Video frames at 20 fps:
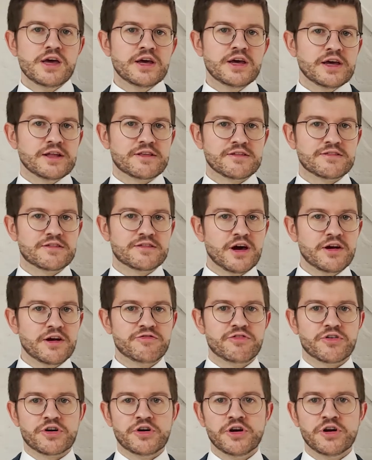It is
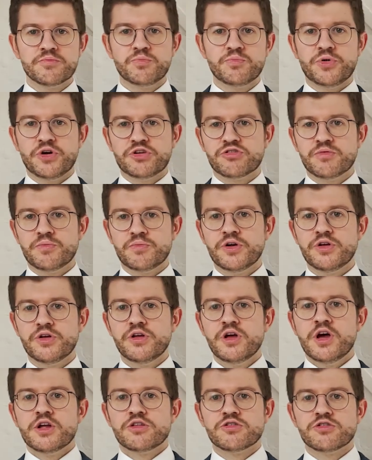therefore not
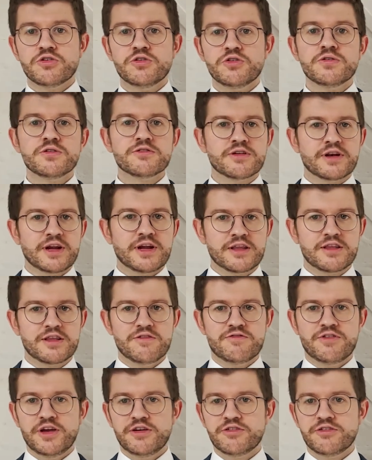possible to use an
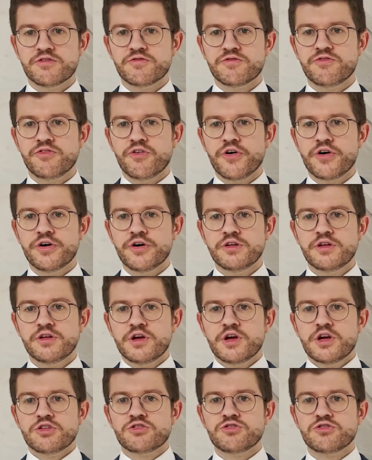activation foil
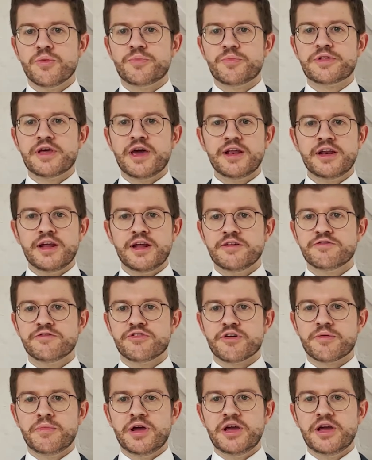to obtain
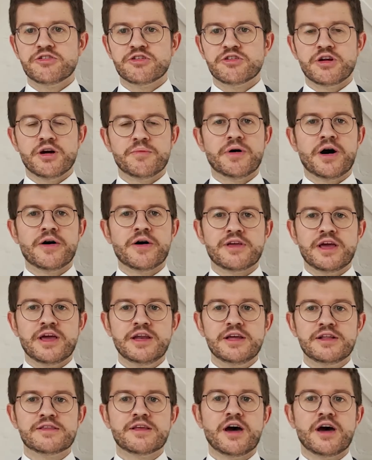information about
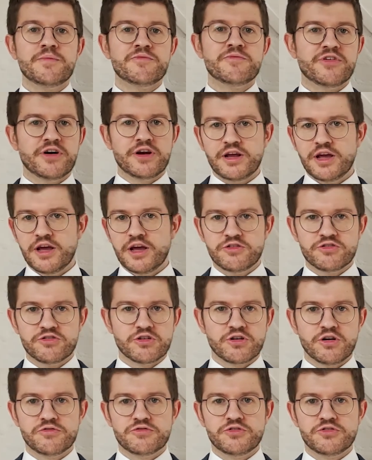any time
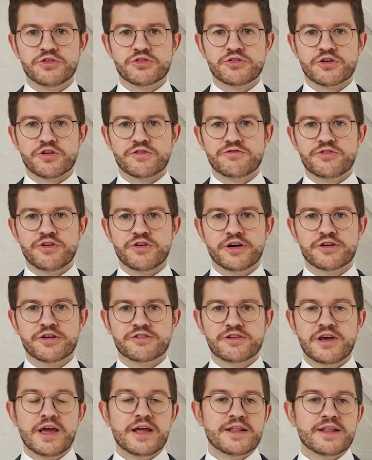variation of neutron flux
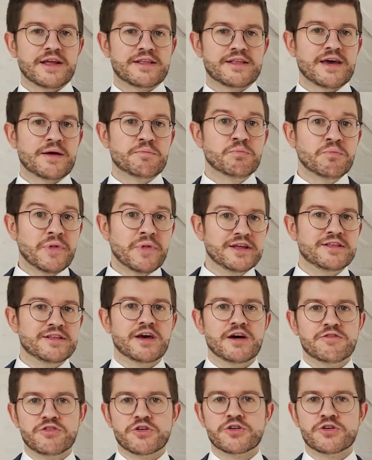that might
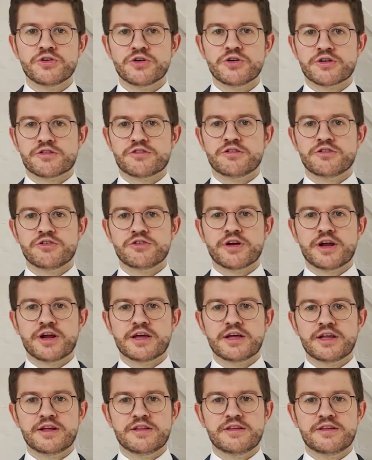have occurred during
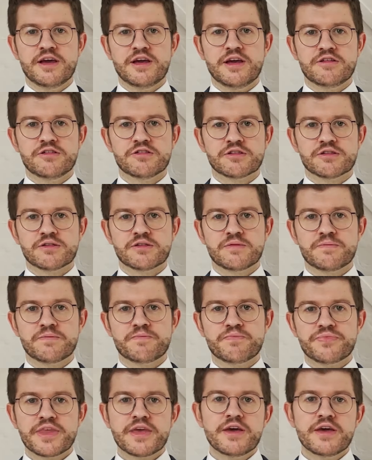irradiation.
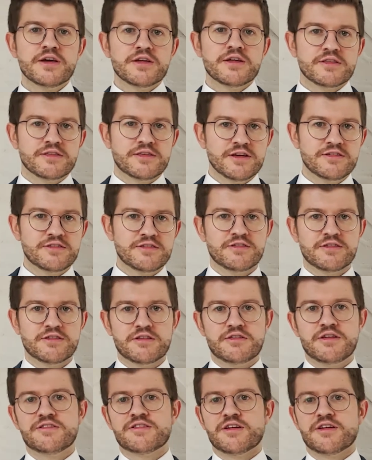This is a
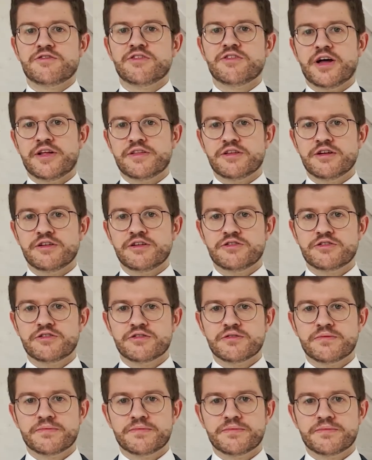disadvantage.